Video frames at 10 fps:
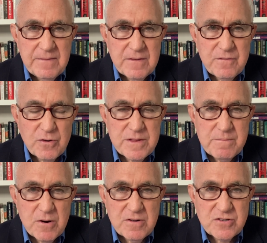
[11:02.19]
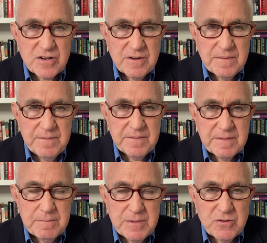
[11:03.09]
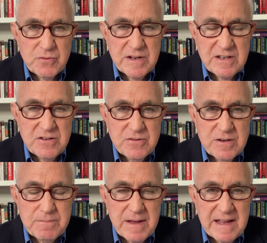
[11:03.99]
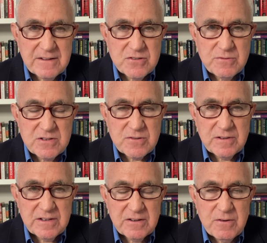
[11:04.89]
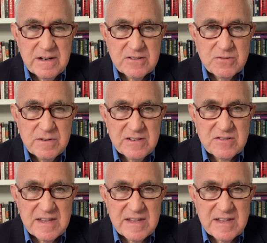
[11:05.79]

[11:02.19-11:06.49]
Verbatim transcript: for the merger between Union Bank of Switzerland and Credit Suisse.